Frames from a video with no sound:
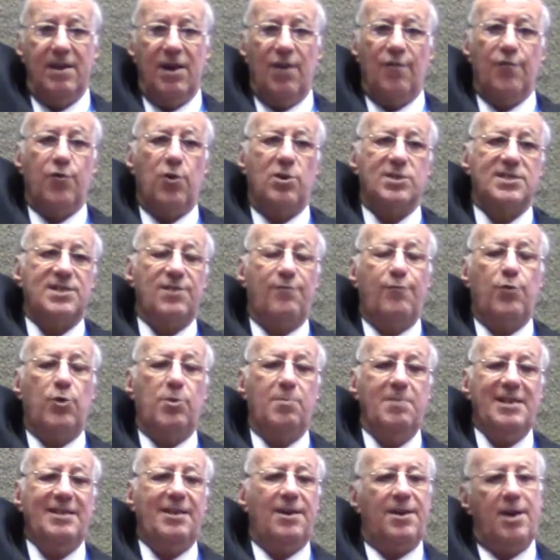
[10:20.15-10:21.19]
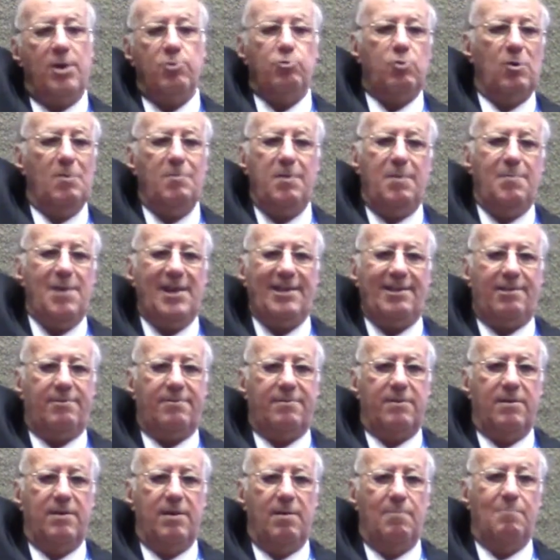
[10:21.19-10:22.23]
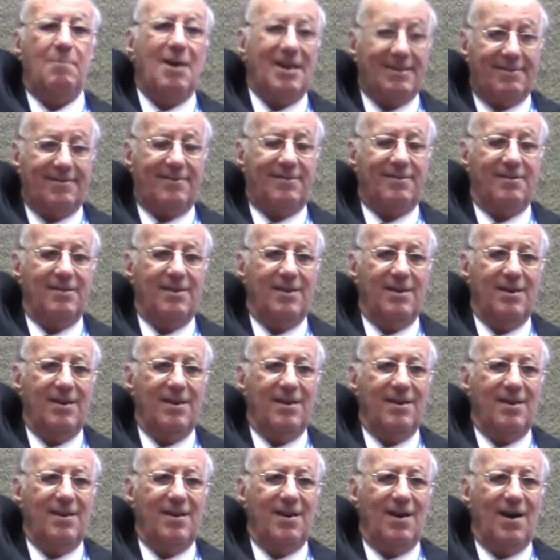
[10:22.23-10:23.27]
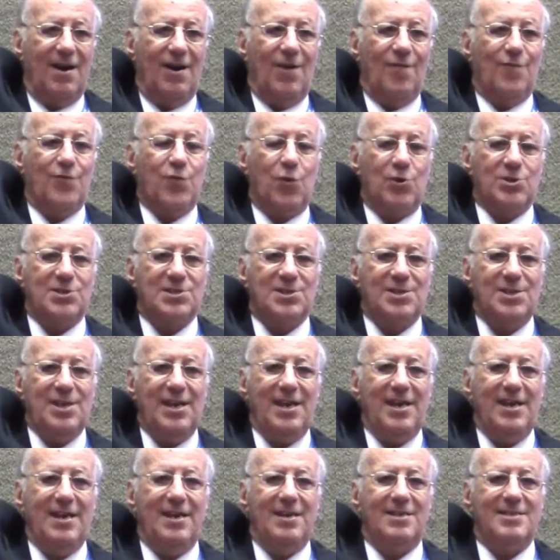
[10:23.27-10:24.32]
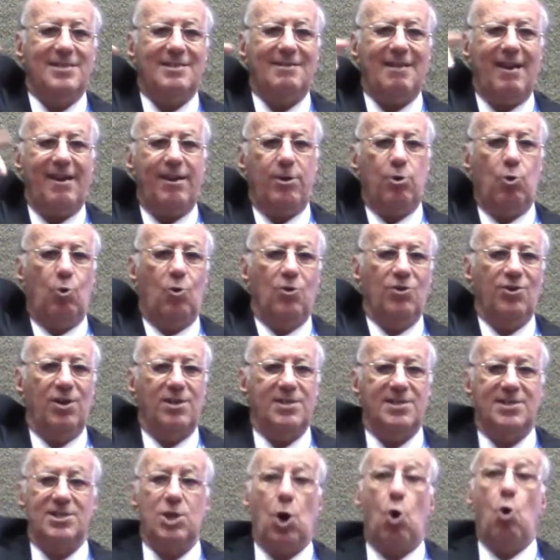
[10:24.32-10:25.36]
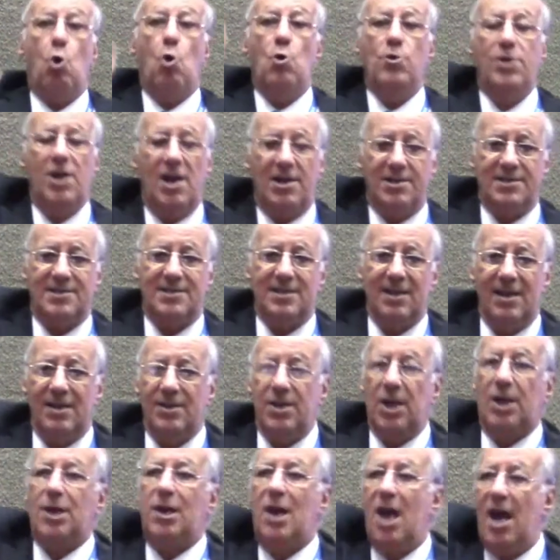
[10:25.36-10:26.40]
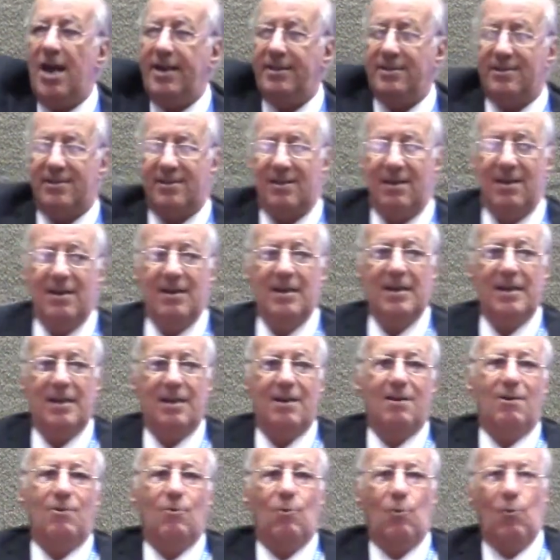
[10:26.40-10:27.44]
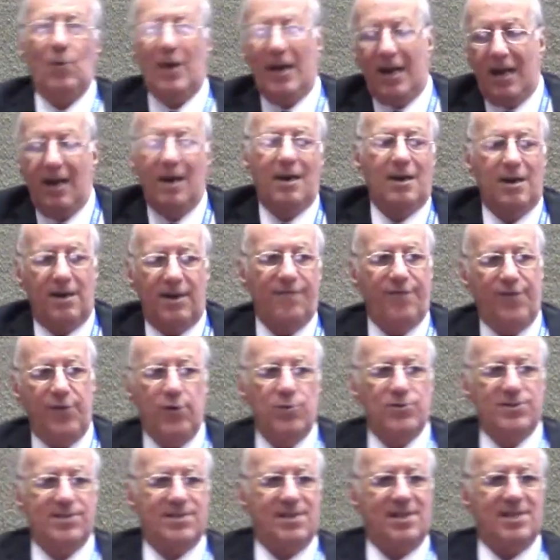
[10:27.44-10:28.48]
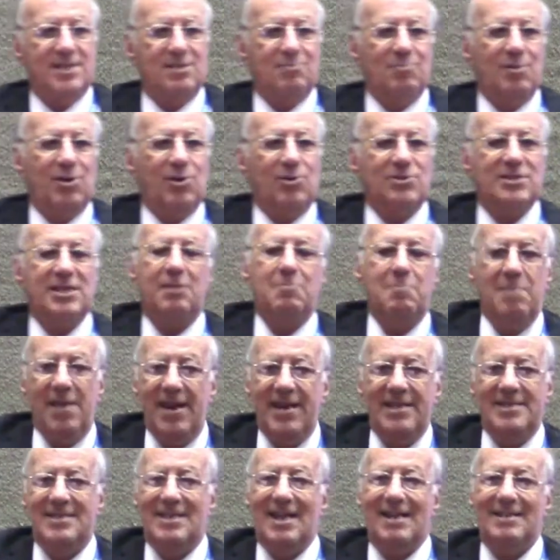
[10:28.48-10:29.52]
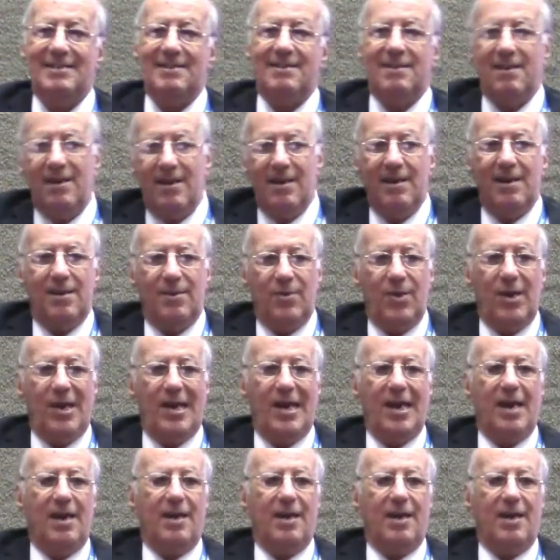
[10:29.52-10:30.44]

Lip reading: Of course, the 4 meter height will be better, but of course the stakeholders, the owners, the client will refuse this because it means that the